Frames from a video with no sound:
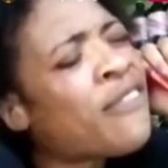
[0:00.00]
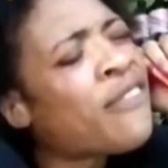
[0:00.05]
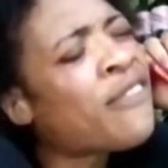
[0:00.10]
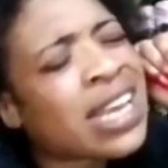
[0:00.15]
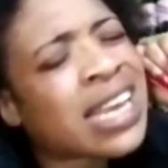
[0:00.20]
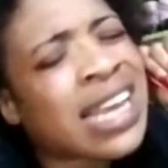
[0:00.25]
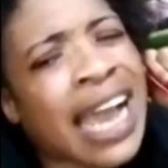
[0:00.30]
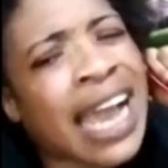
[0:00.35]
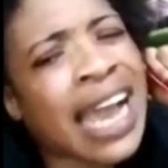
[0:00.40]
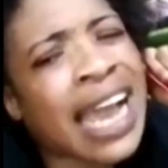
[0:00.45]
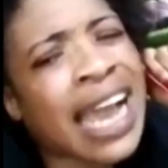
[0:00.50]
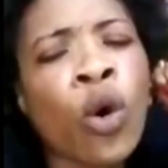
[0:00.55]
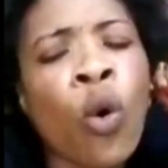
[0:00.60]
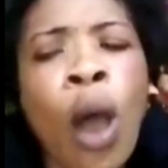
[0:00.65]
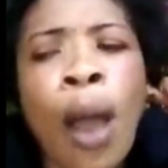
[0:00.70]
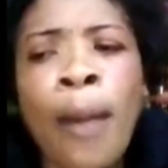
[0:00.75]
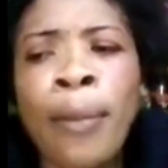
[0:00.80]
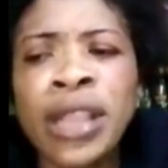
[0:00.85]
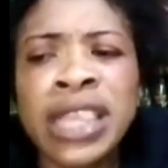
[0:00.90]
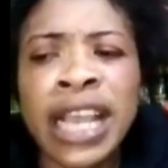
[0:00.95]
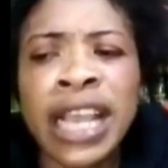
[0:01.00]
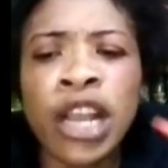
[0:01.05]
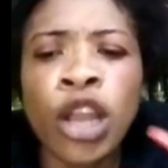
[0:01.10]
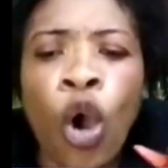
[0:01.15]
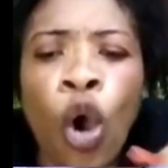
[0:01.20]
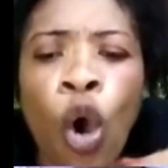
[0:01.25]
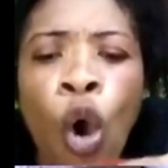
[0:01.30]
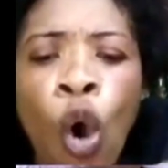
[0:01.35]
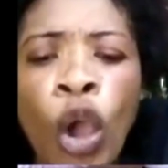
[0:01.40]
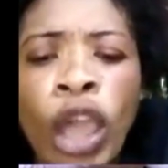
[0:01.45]
listen to Ivany, because you
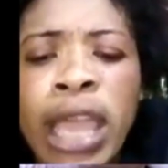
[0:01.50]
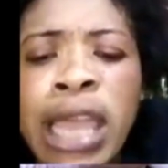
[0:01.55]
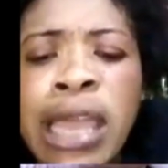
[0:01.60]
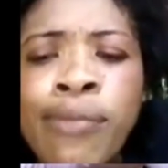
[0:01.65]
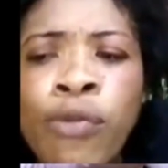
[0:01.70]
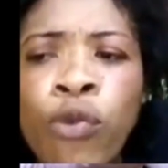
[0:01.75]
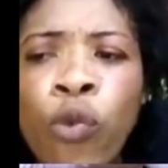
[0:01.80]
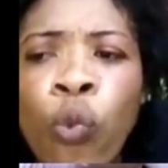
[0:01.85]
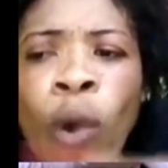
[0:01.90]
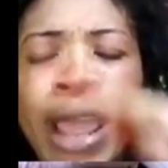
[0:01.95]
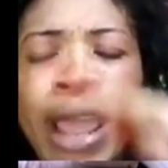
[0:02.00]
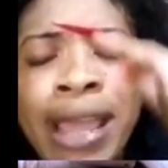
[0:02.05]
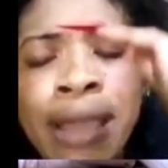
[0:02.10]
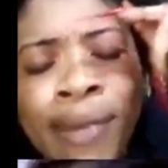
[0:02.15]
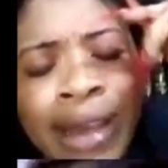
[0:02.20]
know what me tell you, oh,